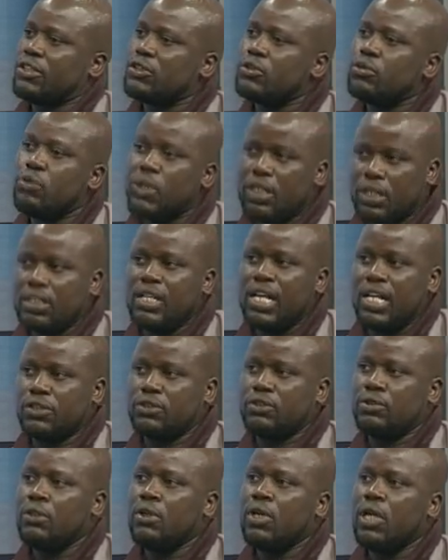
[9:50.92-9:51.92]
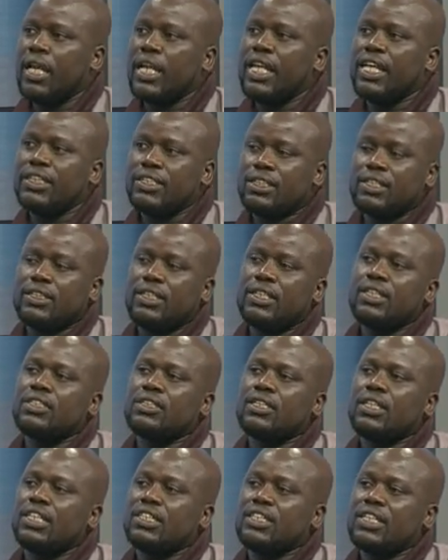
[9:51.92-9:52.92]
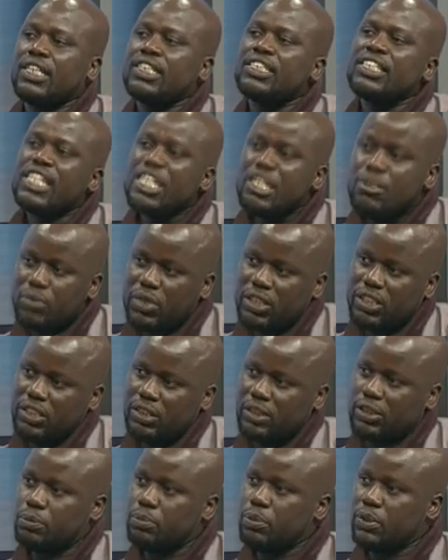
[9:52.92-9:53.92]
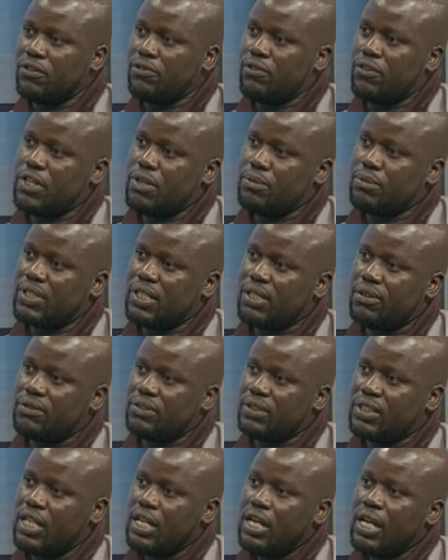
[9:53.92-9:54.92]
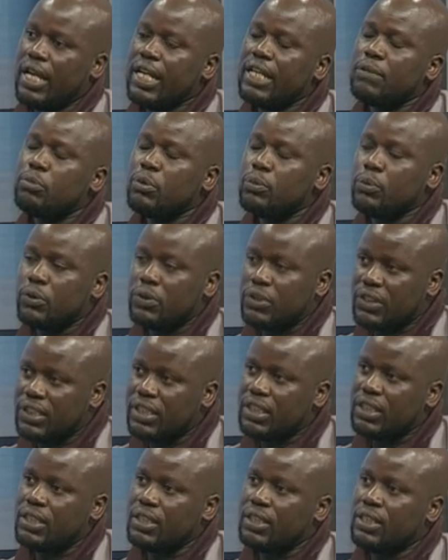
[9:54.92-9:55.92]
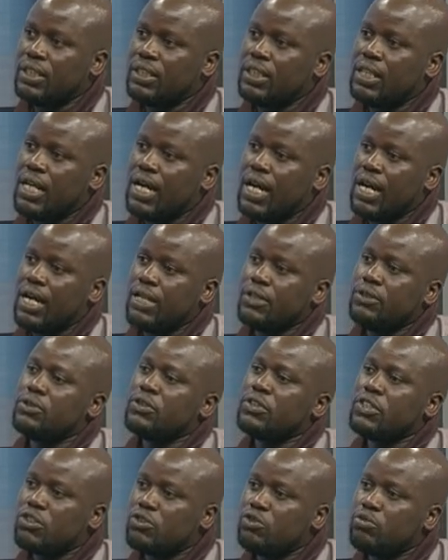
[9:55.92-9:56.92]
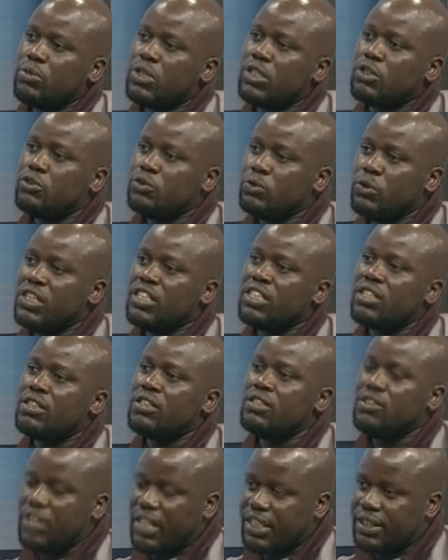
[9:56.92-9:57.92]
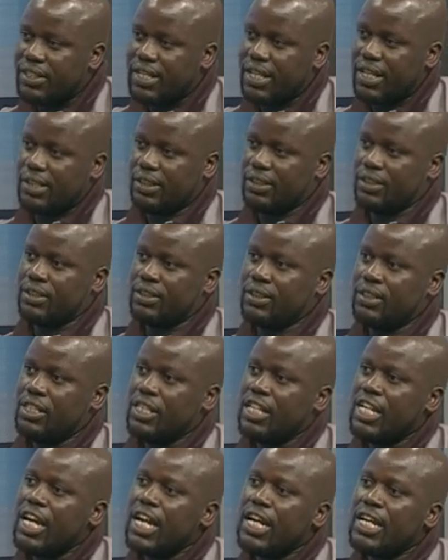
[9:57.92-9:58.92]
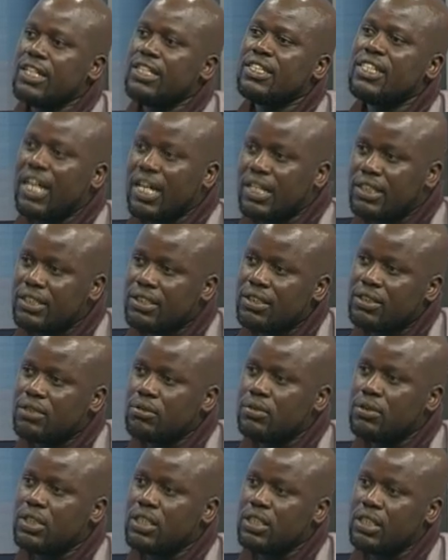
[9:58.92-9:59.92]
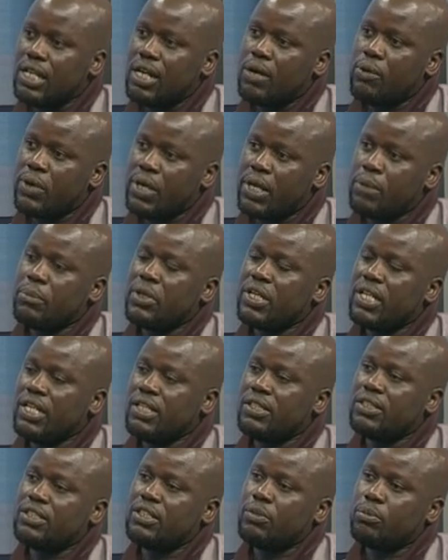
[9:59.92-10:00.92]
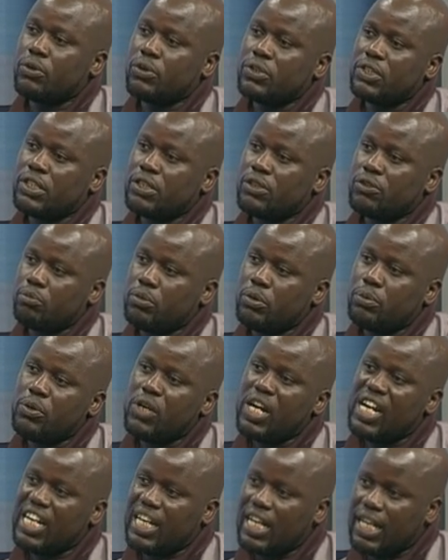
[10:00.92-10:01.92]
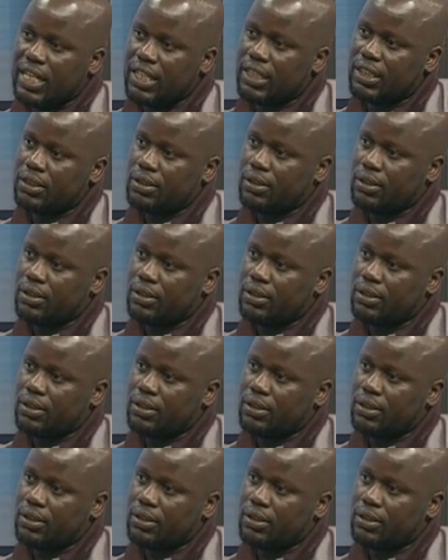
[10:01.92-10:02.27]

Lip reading: So when, so let the images speak for themselves. Let people see, you know, these women doing great things. And that in a way, begins the process of people unlearning.